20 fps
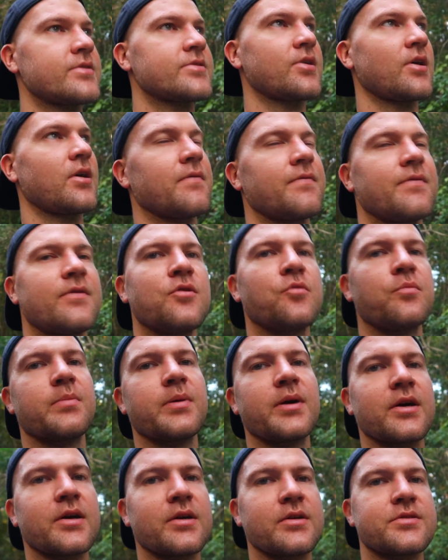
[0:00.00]
I saw a few
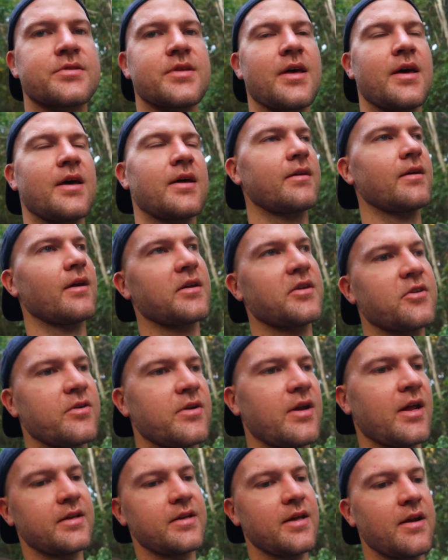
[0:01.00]
birds that I
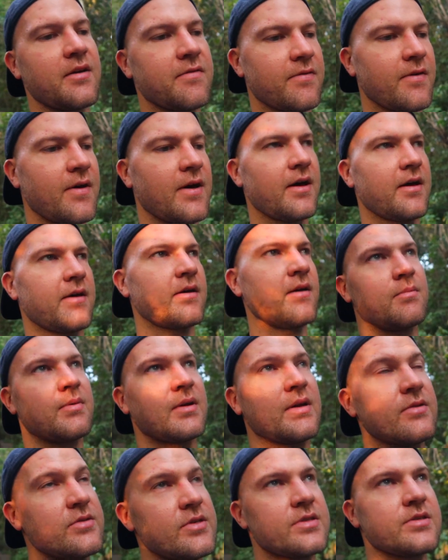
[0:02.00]
couldn't identify,
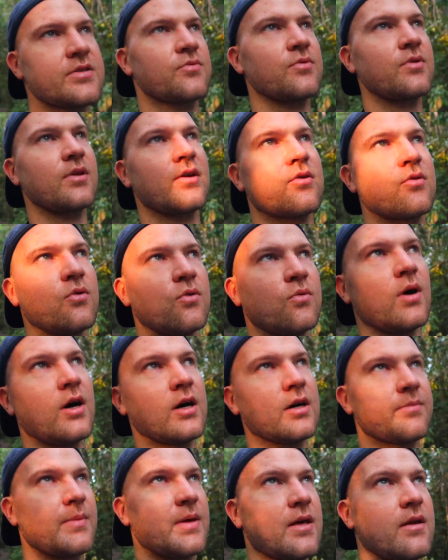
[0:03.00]
but it was just a really cool
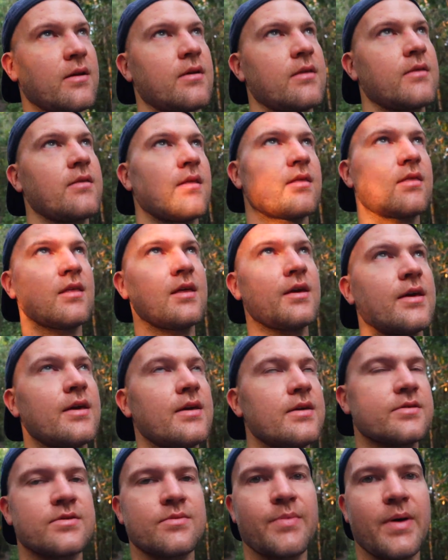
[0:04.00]
walk, man. The thing
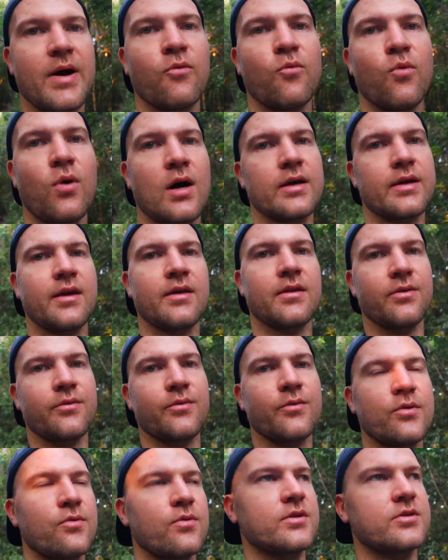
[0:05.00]
is about walking
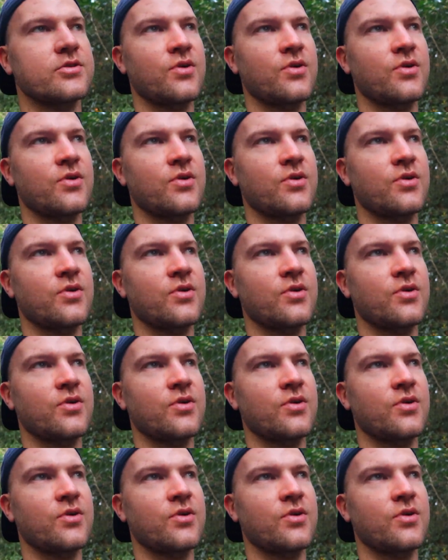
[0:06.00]
through a